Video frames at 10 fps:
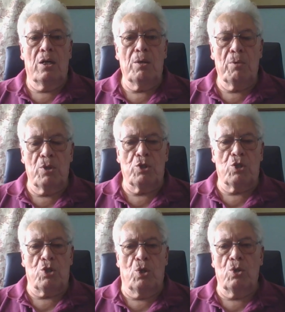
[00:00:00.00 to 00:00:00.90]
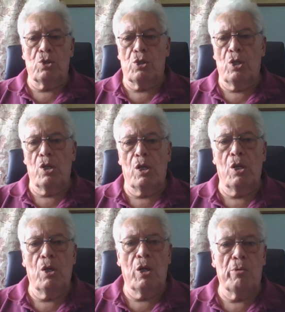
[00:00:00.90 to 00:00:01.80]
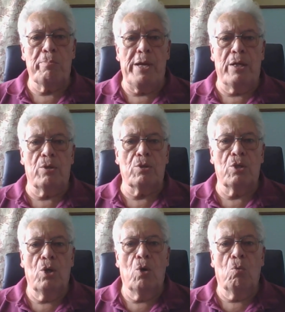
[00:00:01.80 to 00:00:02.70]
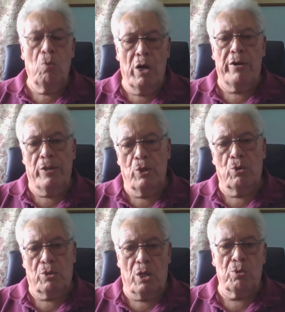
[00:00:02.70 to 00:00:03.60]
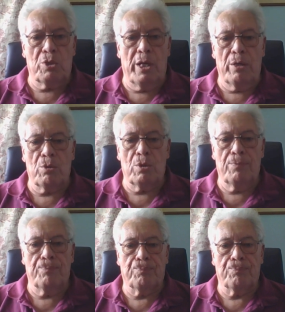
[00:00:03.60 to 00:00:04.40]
I want to talk to about wiring your doll's house.